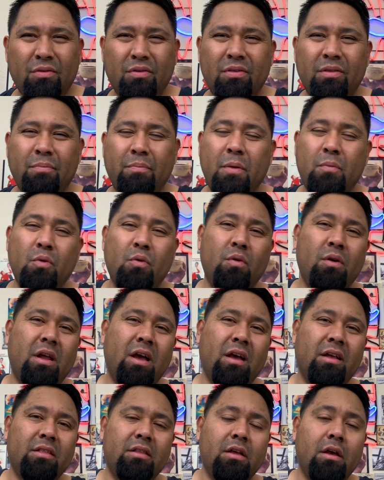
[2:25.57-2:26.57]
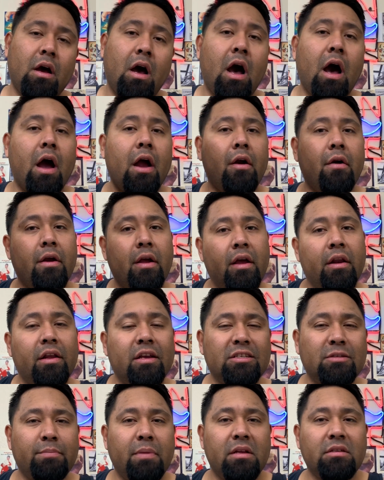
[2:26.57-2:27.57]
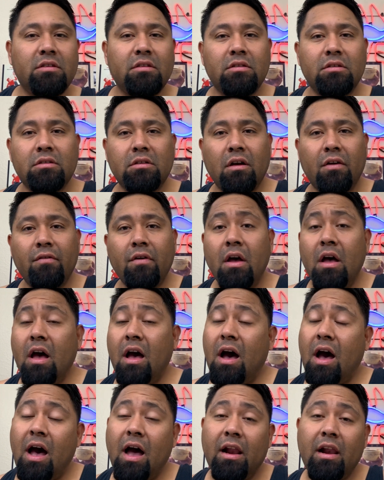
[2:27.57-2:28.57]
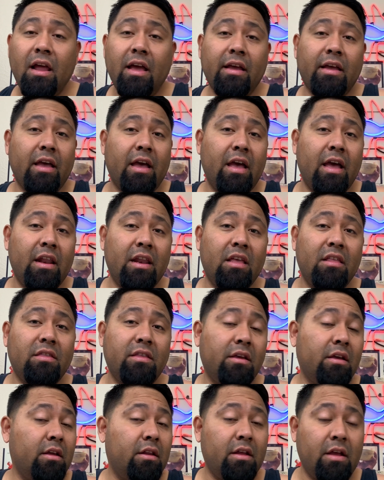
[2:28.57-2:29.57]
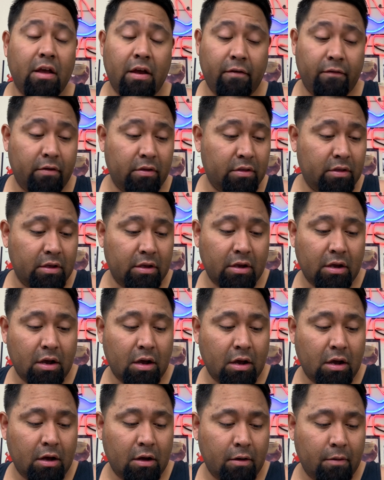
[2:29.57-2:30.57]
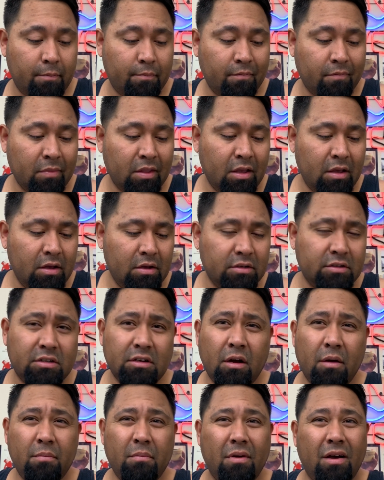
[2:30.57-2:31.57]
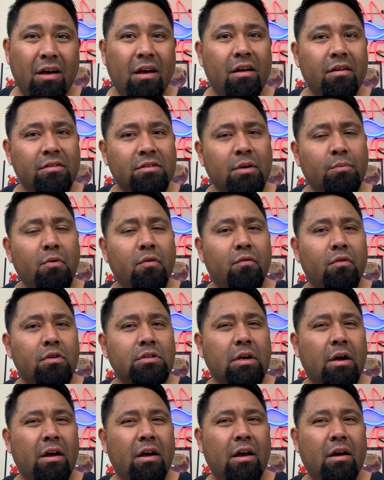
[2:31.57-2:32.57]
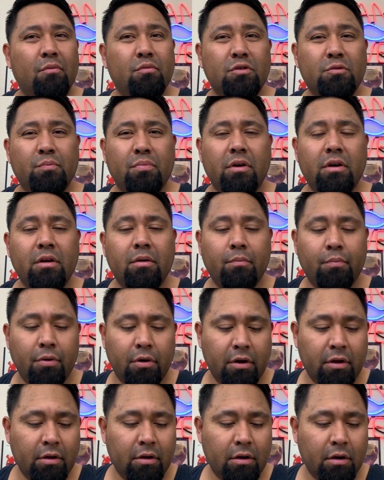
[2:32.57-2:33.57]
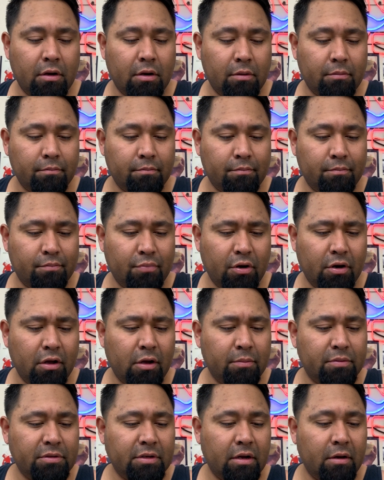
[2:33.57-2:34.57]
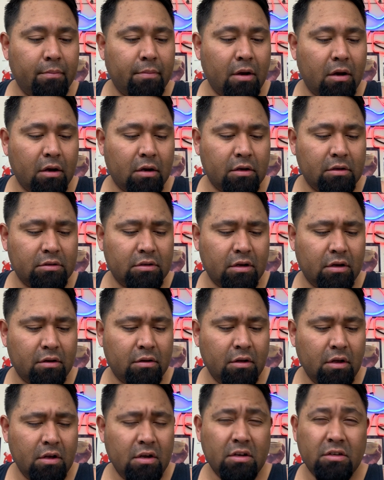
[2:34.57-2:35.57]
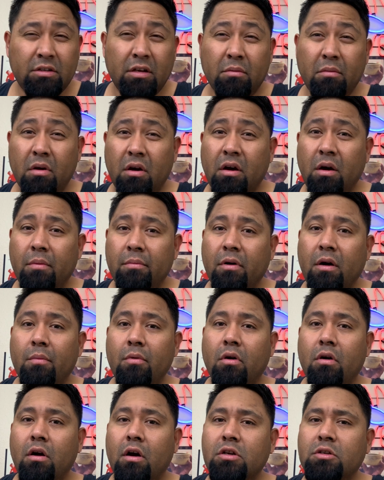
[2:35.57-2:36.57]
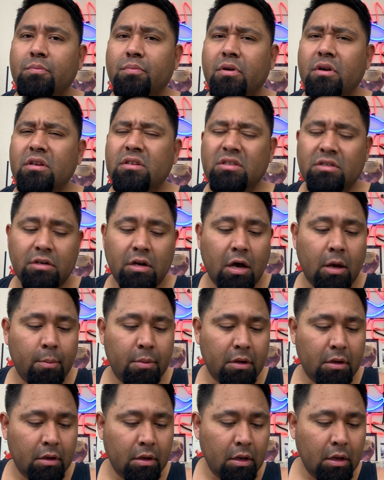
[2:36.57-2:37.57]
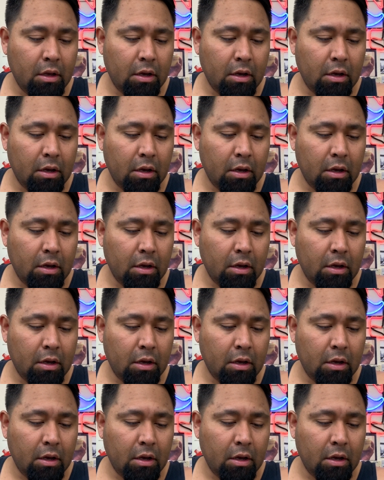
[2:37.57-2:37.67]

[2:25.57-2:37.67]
The people who like the higher end expensive stuff. I like anything and everything. Some reviews I was pretty upset about because some come across pretty snobby.